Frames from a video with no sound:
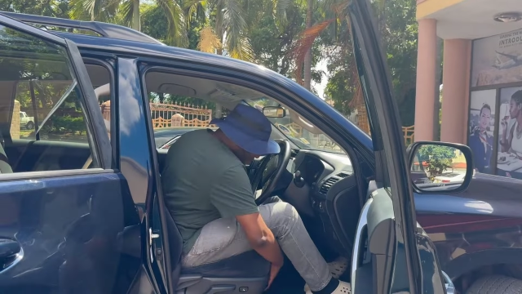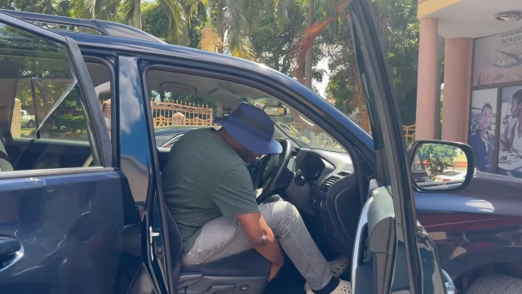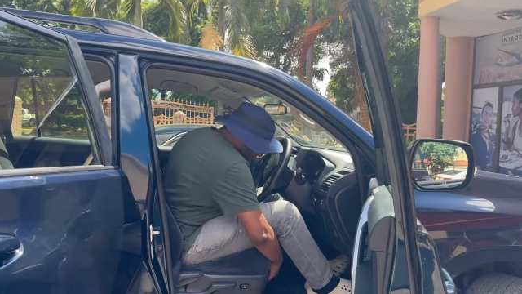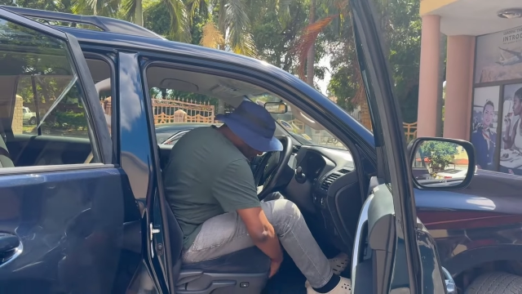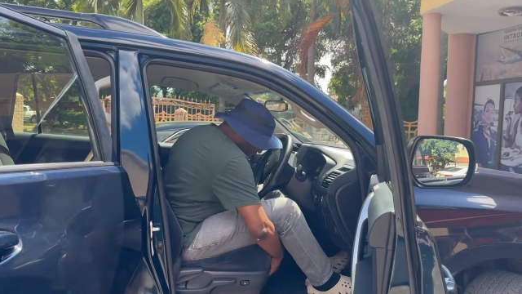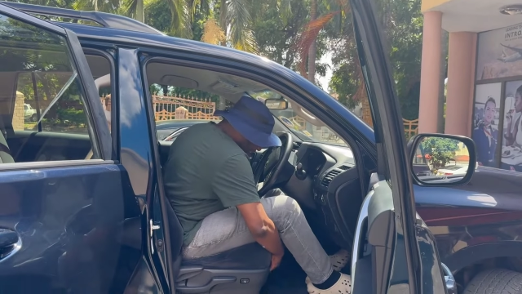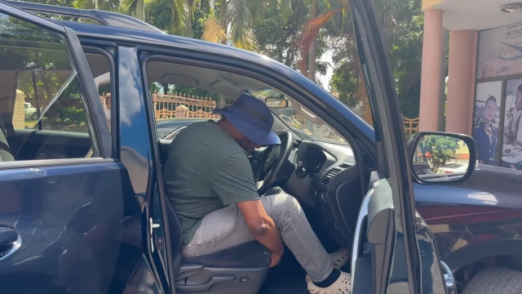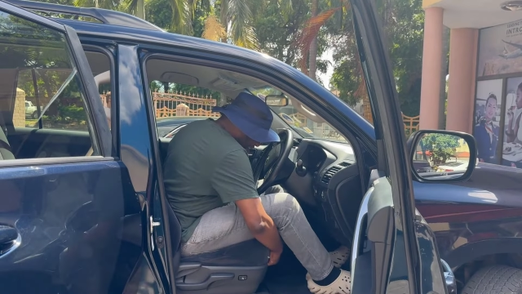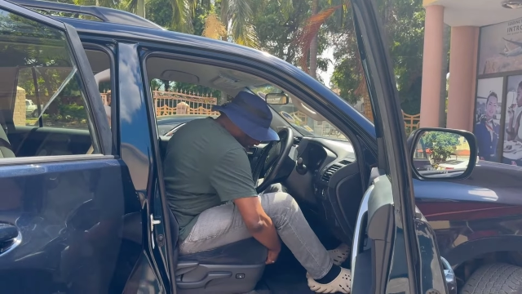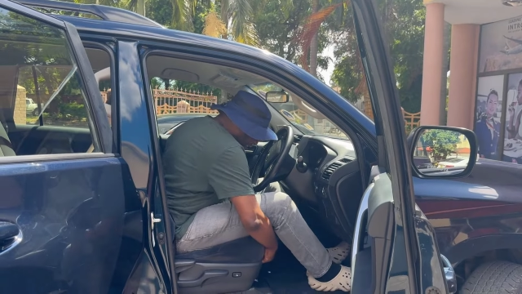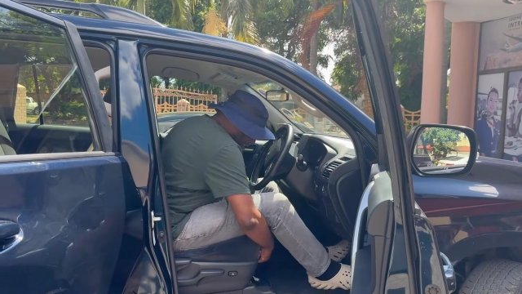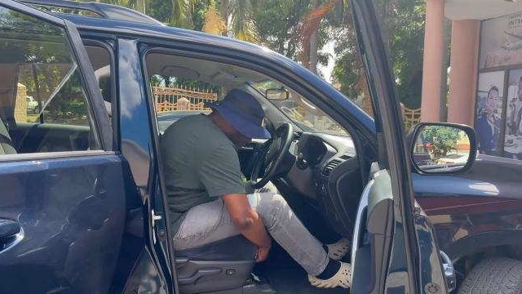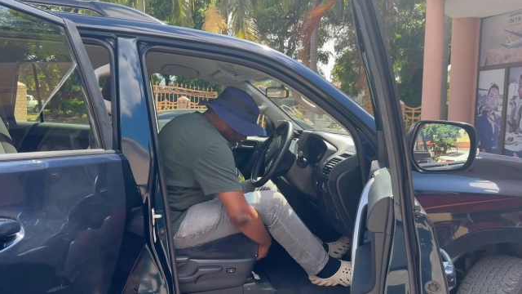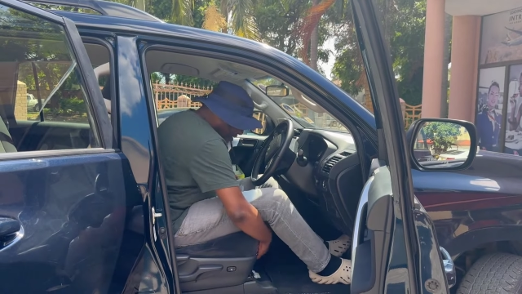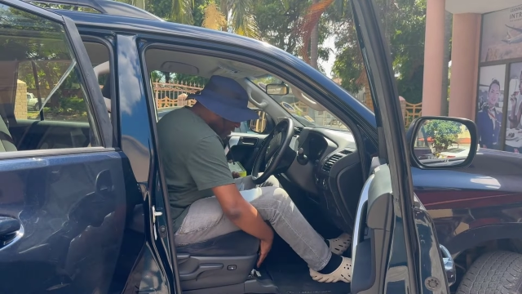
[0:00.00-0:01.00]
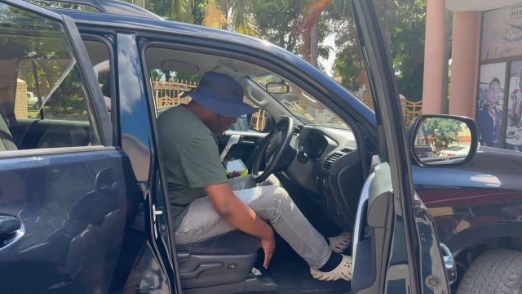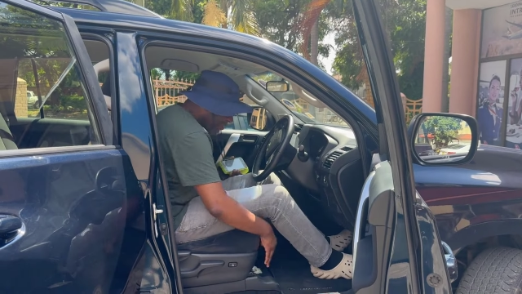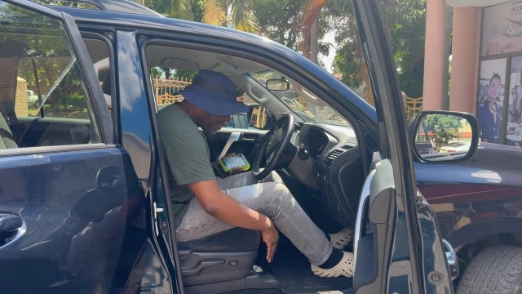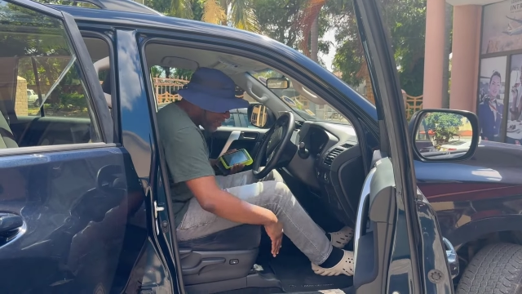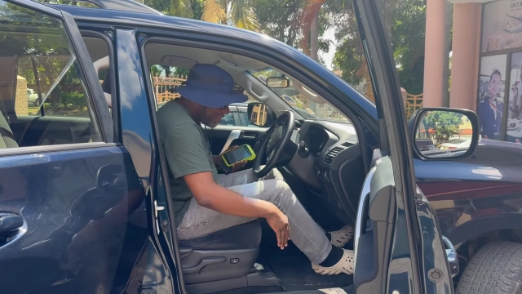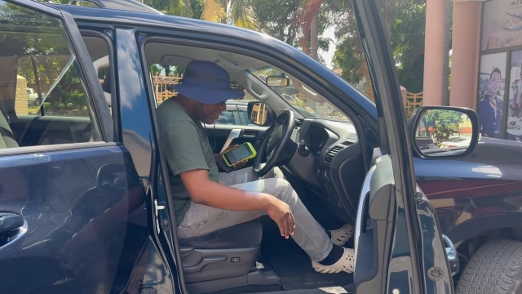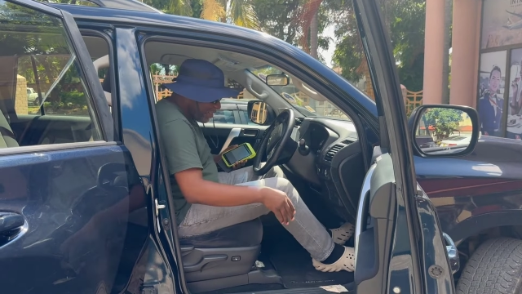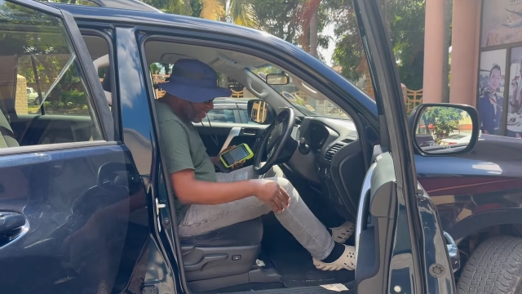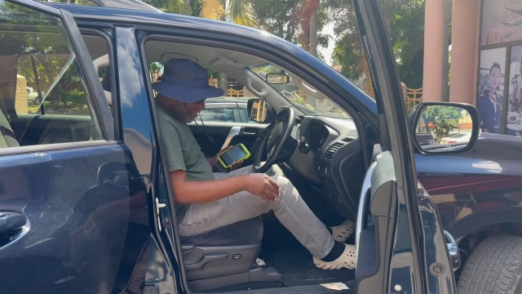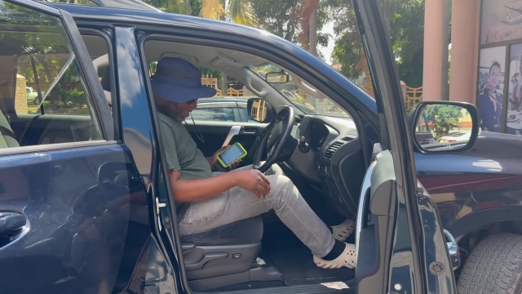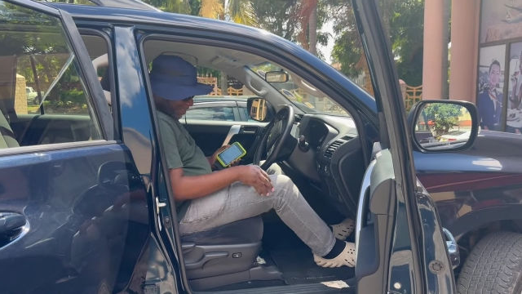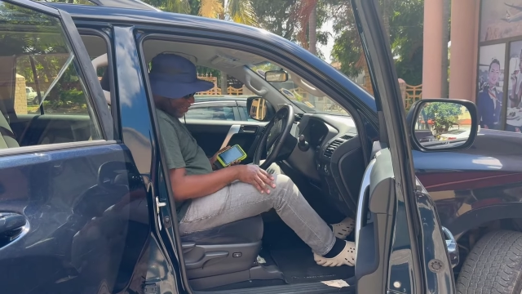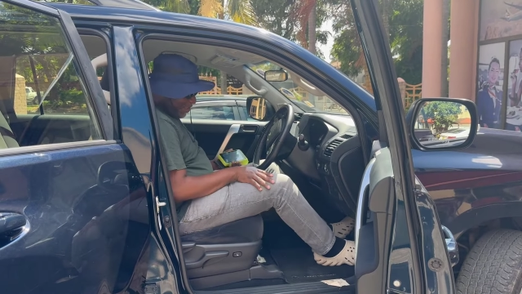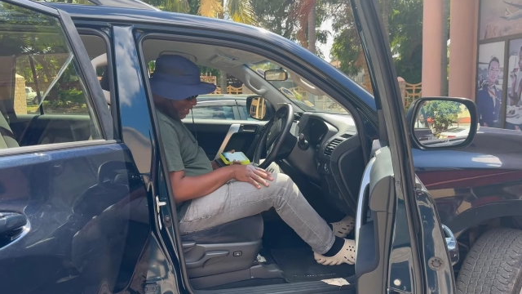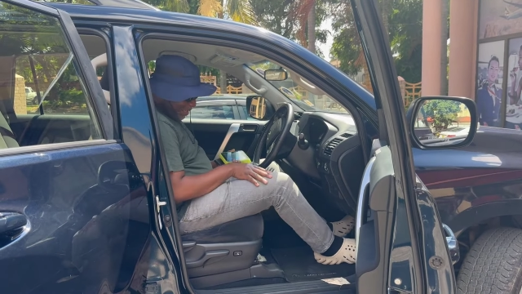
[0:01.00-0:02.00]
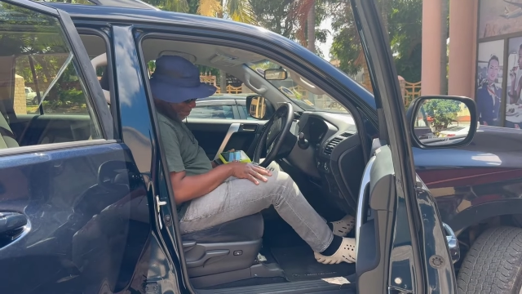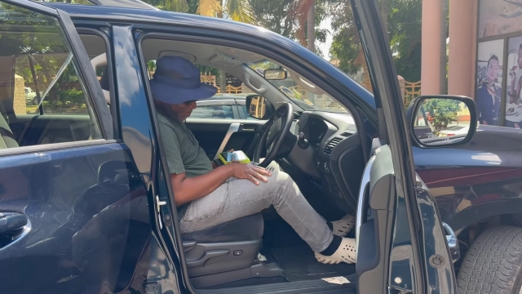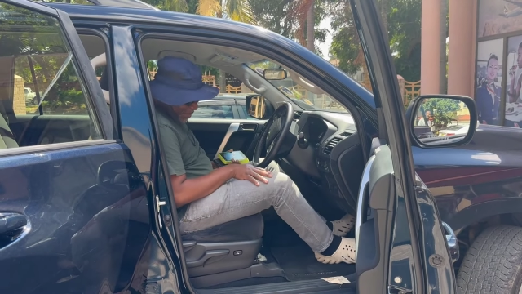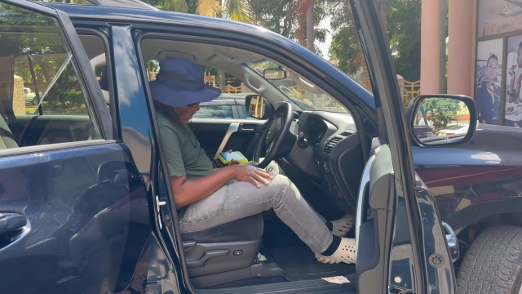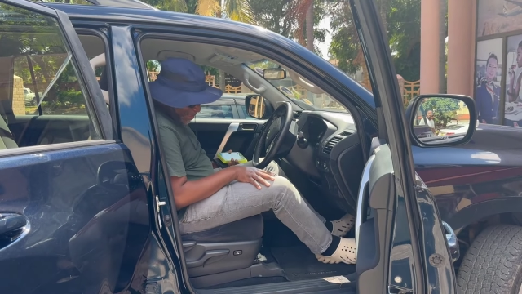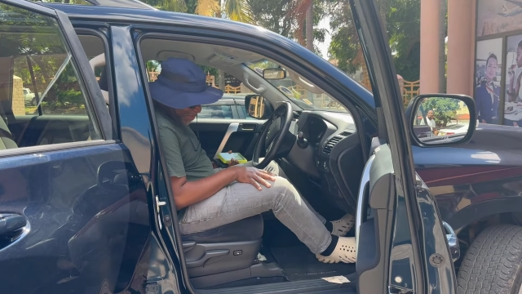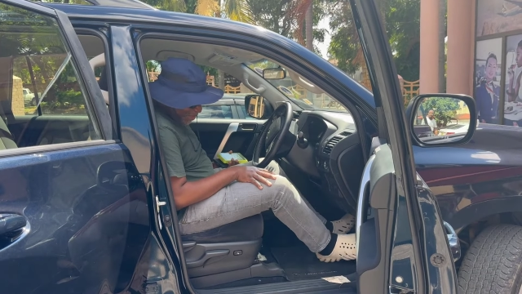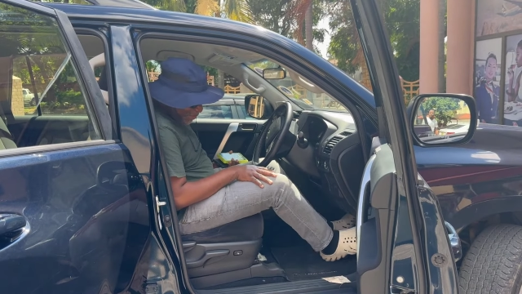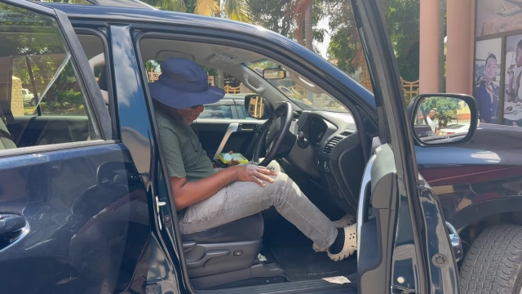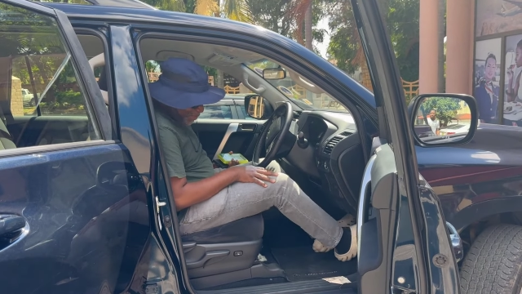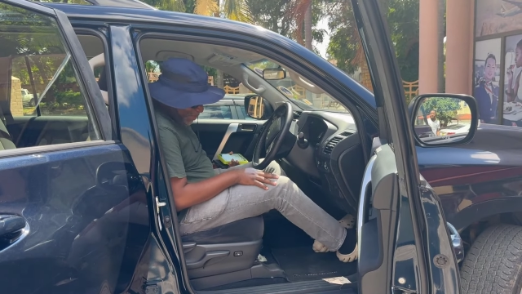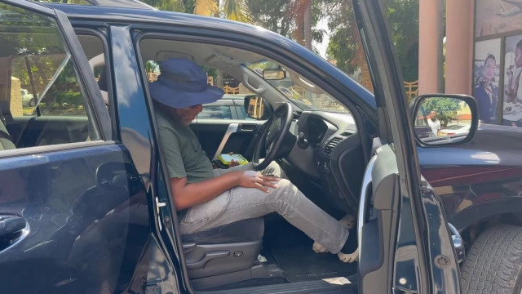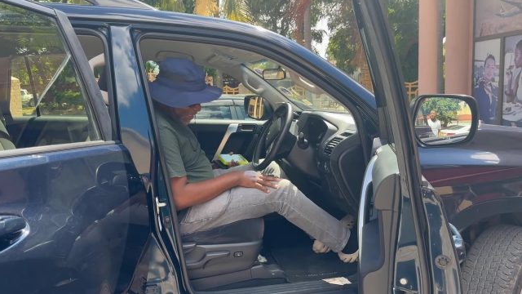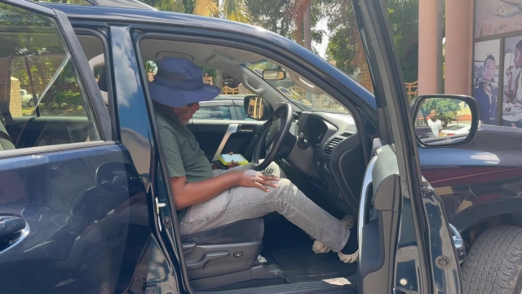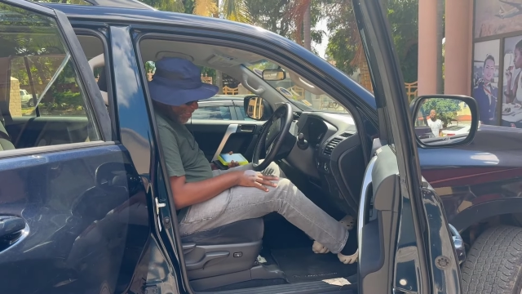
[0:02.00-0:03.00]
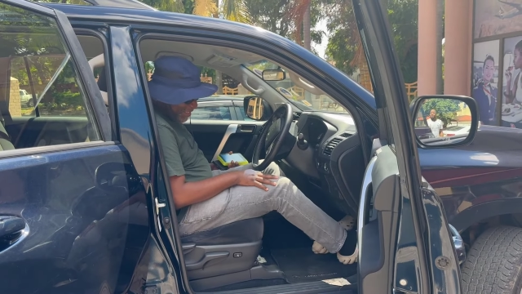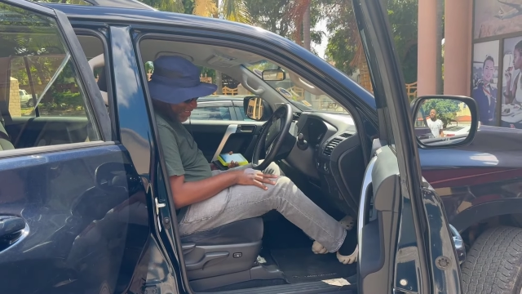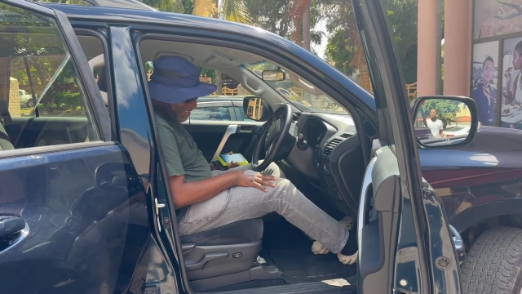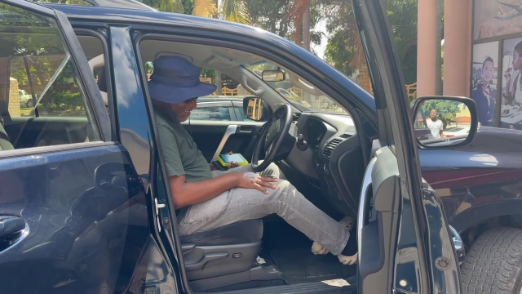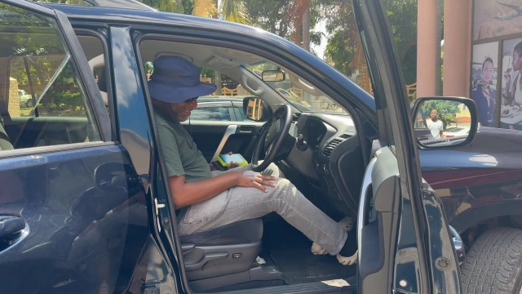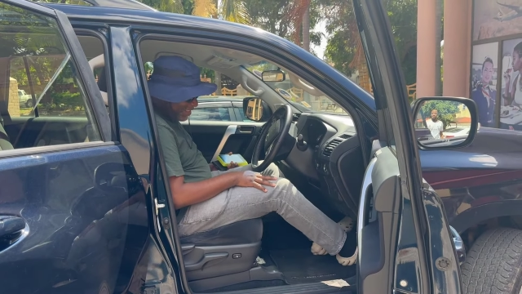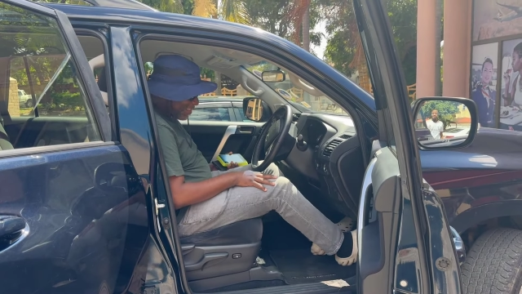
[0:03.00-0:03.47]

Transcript: Nobody's mouth can be seen.